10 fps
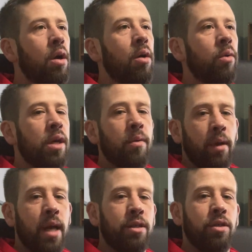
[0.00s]
well, he
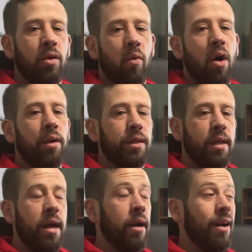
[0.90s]
realizes the wall is
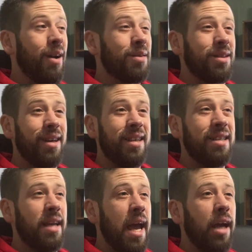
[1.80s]
there, and all of a sudden he's
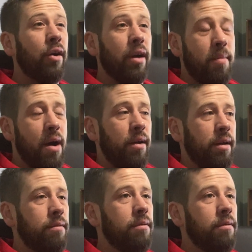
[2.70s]
angry about it.